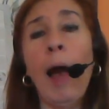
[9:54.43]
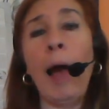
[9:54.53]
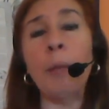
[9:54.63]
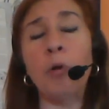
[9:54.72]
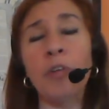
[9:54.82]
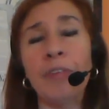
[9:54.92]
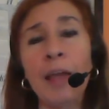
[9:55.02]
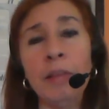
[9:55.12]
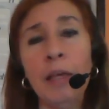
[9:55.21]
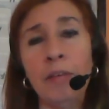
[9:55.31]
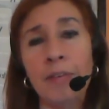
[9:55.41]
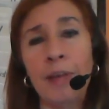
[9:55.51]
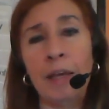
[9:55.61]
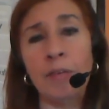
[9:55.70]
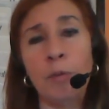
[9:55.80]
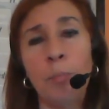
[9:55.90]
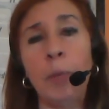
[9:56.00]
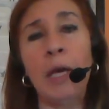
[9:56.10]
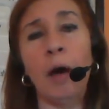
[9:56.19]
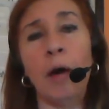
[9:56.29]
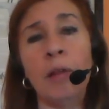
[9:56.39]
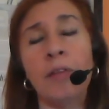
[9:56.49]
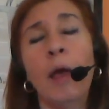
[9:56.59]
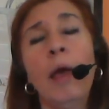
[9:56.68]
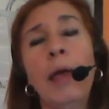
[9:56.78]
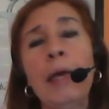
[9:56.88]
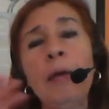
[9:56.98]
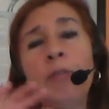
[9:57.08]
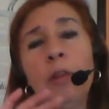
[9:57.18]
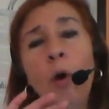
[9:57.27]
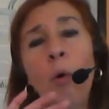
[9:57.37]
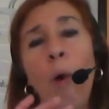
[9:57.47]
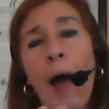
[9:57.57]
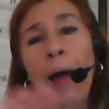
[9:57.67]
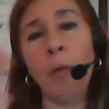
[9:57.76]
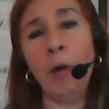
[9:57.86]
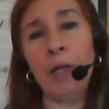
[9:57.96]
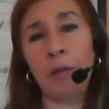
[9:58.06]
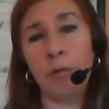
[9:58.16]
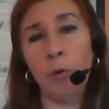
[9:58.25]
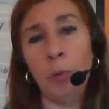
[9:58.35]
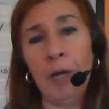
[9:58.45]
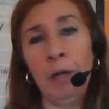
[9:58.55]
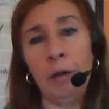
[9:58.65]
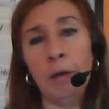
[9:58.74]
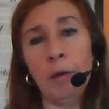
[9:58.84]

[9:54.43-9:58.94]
I present these things because even though I went through it,